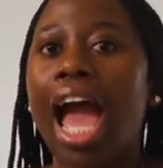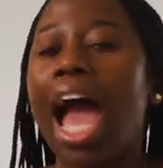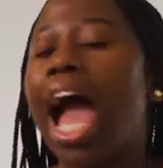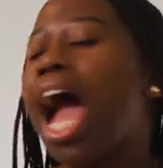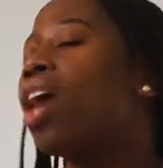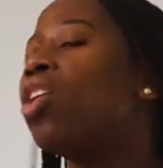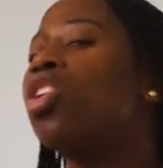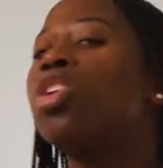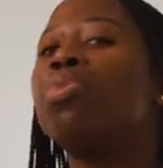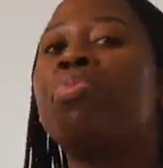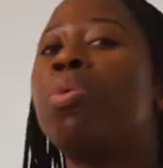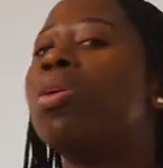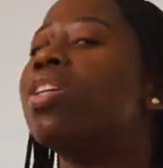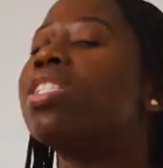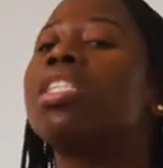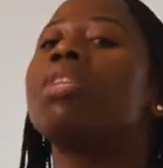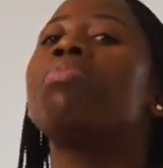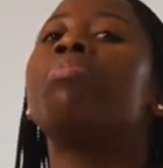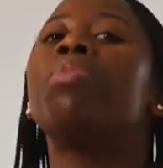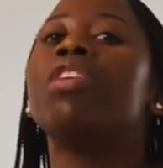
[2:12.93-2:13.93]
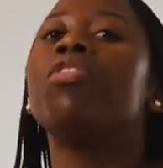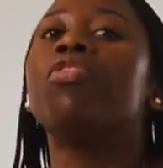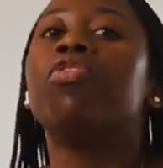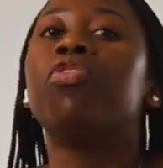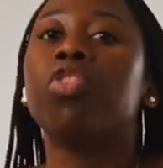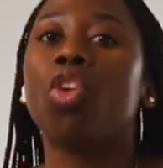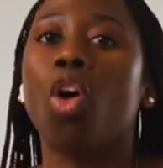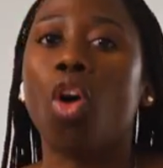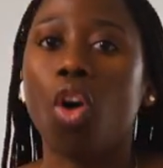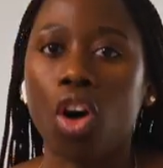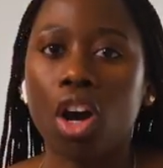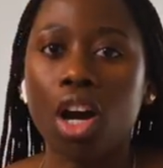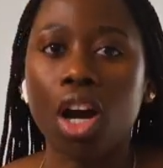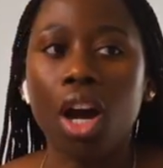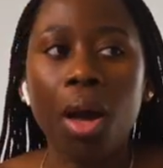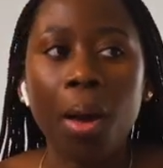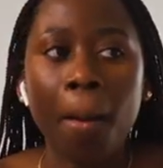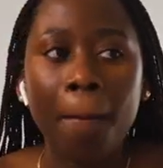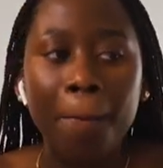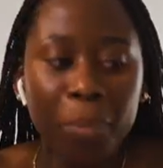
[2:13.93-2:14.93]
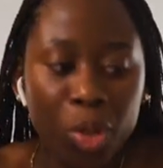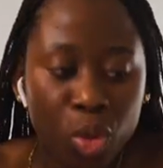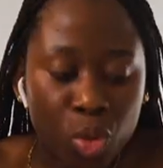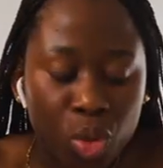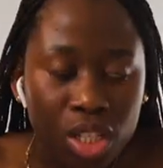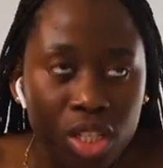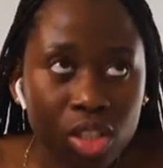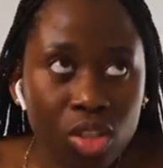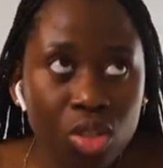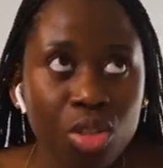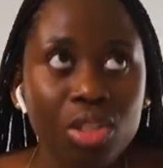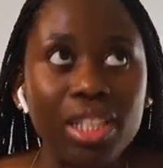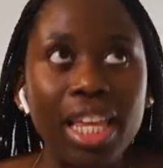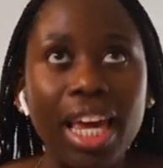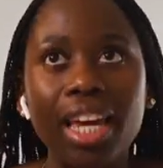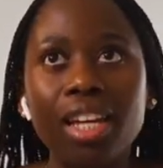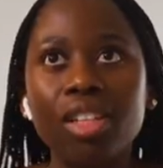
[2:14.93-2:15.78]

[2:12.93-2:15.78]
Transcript: I could possibly vlog between today